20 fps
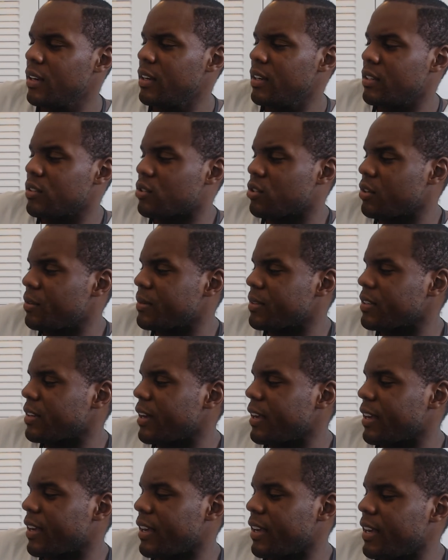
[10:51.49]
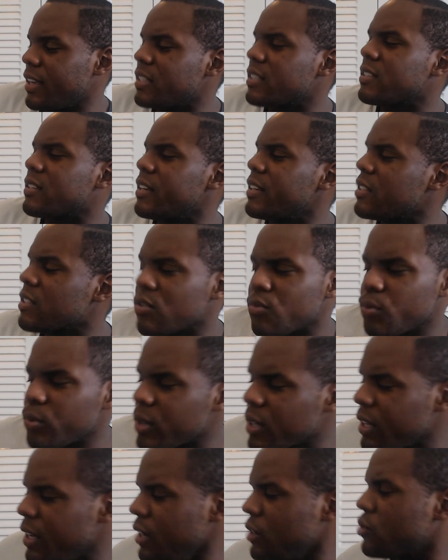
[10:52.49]
So it was like it's
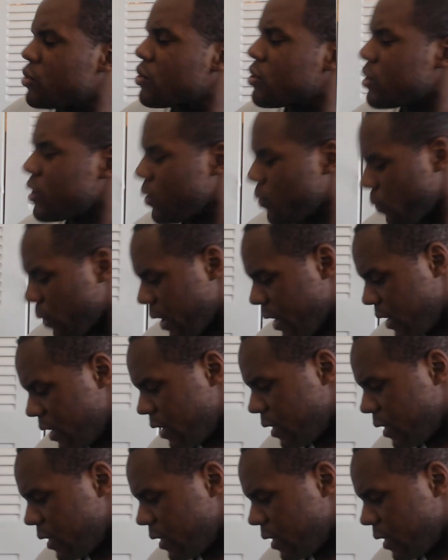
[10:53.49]
really interesting why,